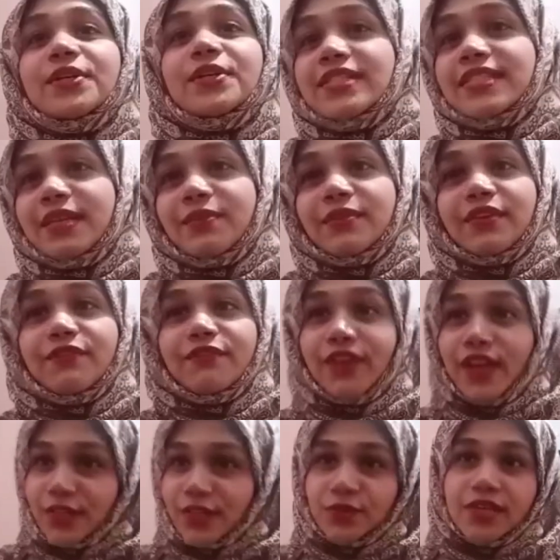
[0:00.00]
something
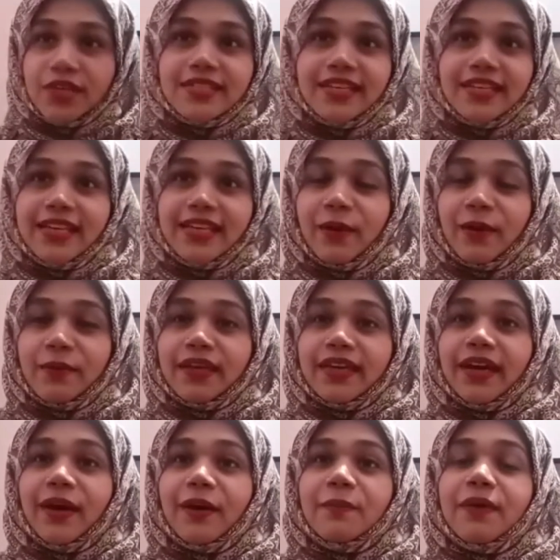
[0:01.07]
very interesting coming
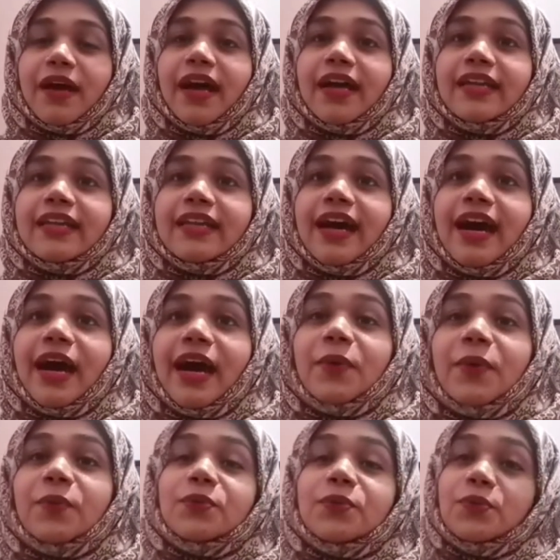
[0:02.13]
up, and I
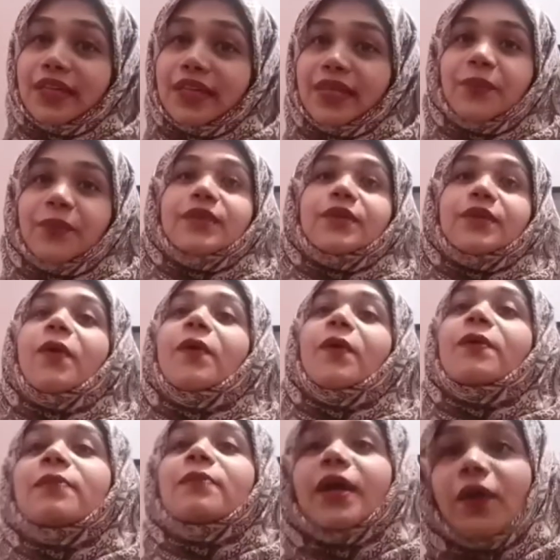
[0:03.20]
would really want
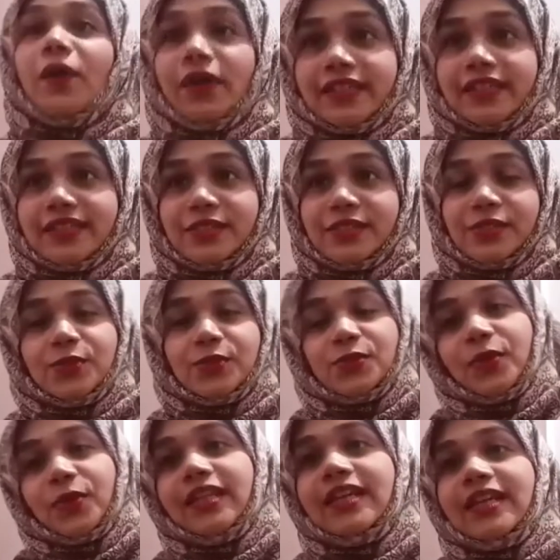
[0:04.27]
all my audience to
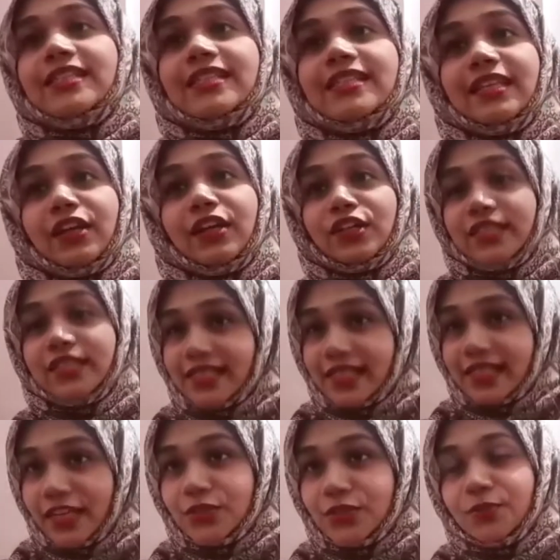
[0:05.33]
join us in our
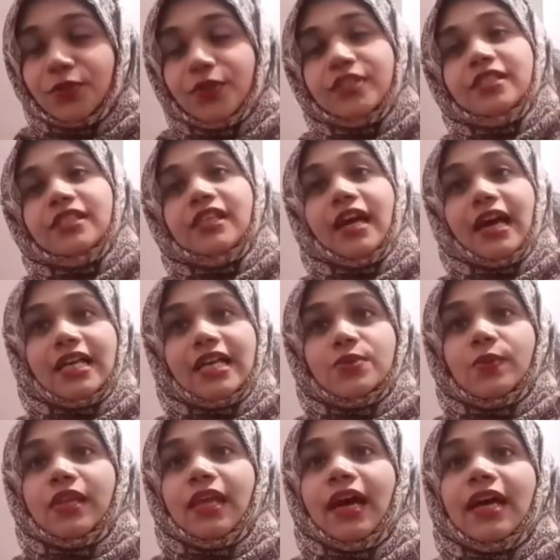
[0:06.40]
discussion portal as
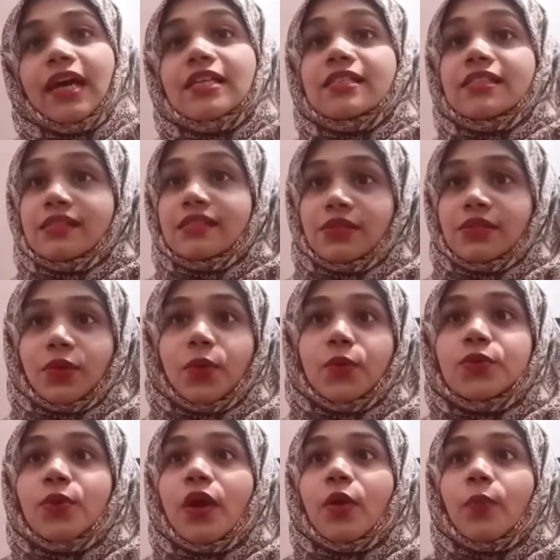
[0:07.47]
well as go
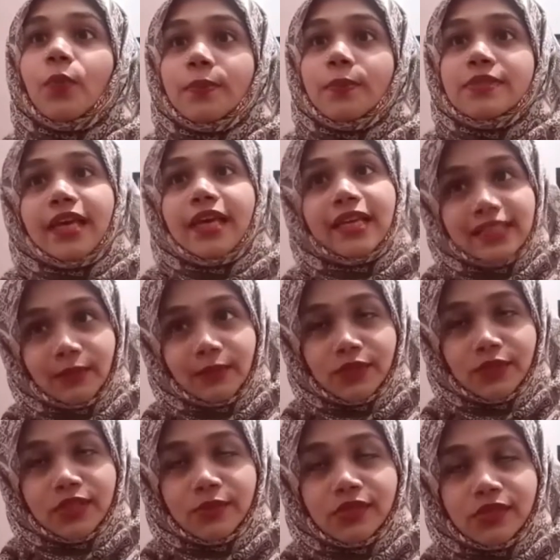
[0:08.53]
to our website
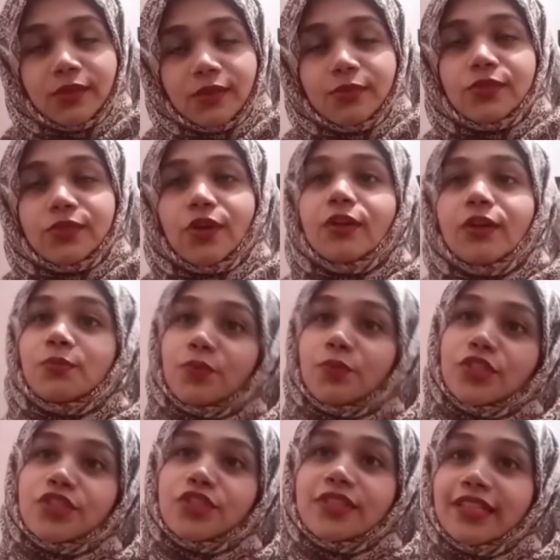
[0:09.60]

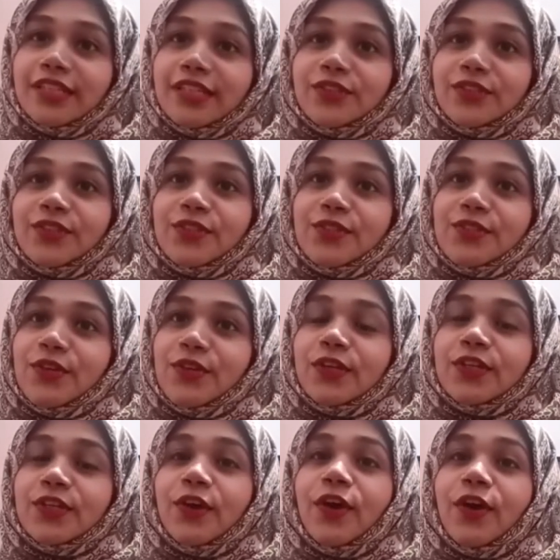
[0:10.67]

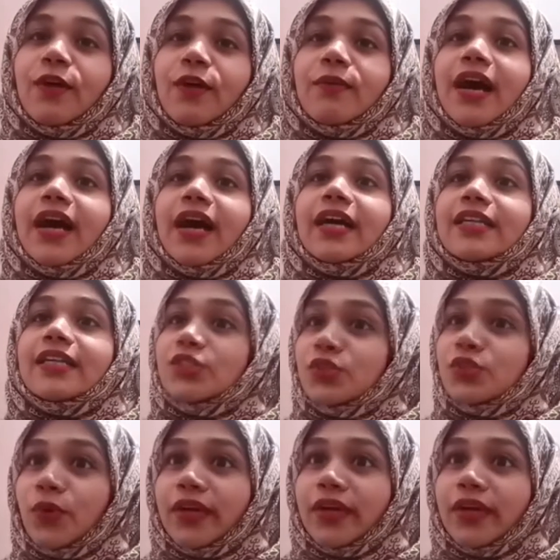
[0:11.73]
www.bridgethenations.com and join